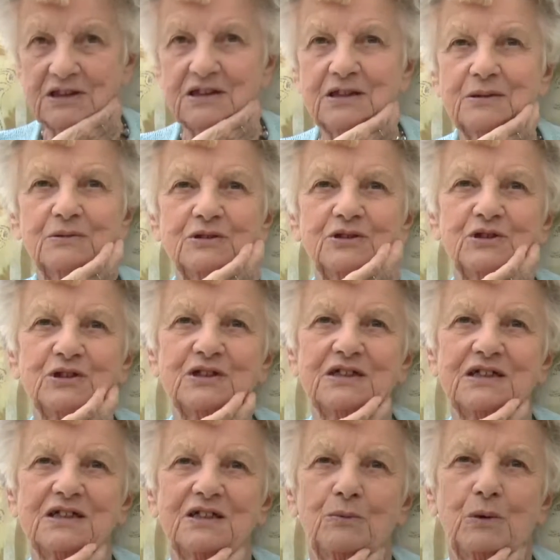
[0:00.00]
it was
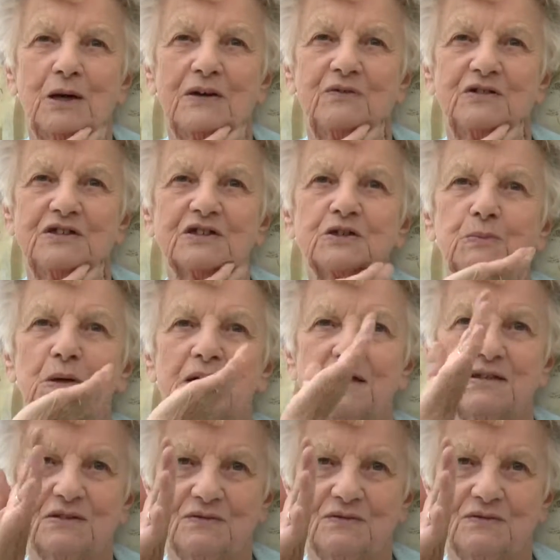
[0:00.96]
joining the WWII, in spite